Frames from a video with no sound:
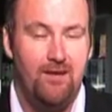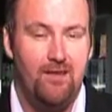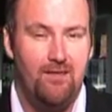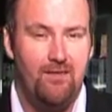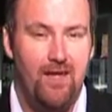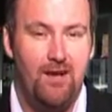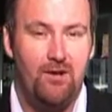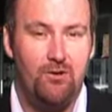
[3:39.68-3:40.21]

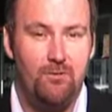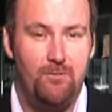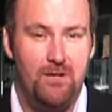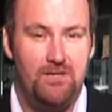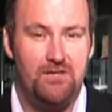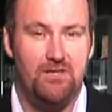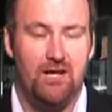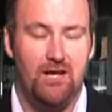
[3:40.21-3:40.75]
That could be a
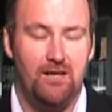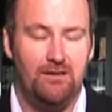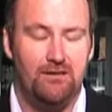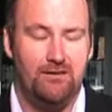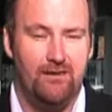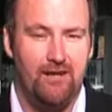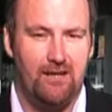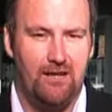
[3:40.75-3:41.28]
sign
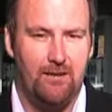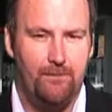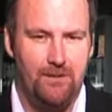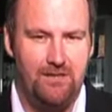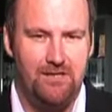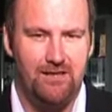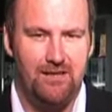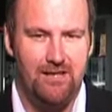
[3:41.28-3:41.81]
that
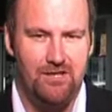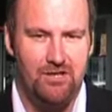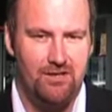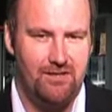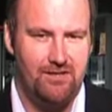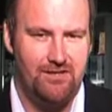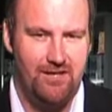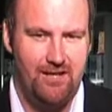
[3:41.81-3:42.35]
capitulation
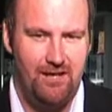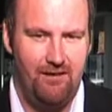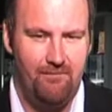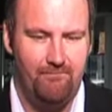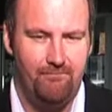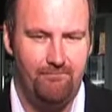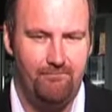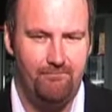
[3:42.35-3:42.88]
is near.
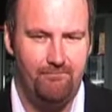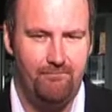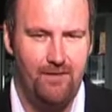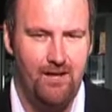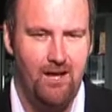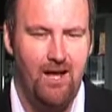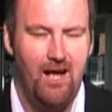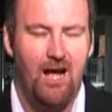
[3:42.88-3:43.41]

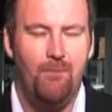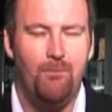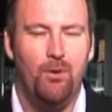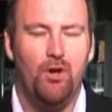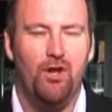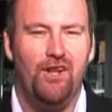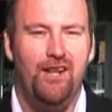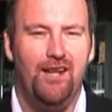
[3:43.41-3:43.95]
I'm
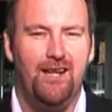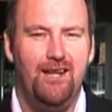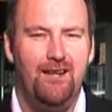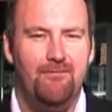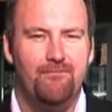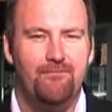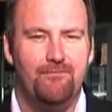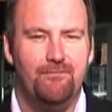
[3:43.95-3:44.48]
Bernard Hickey
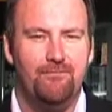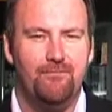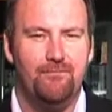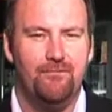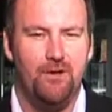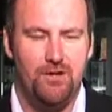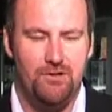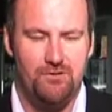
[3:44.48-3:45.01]

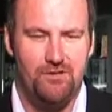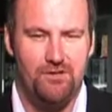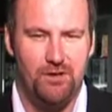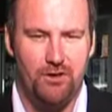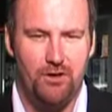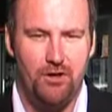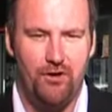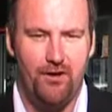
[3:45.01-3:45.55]
for
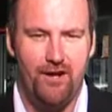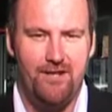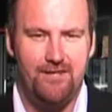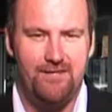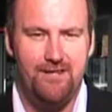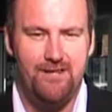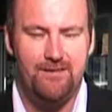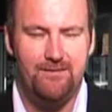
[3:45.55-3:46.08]

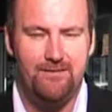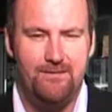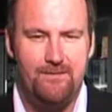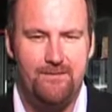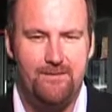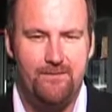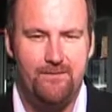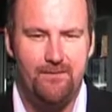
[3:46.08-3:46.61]
interest.co.nz.
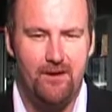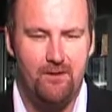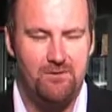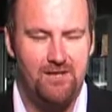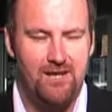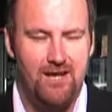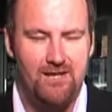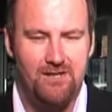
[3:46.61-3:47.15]
That was
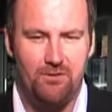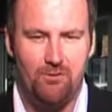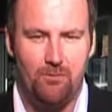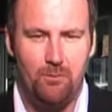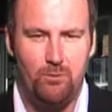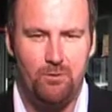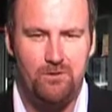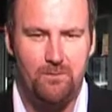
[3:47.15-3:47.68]
a housing
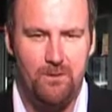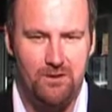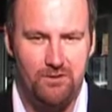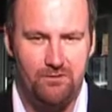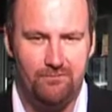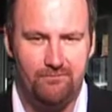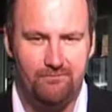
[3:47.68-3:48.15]
report special.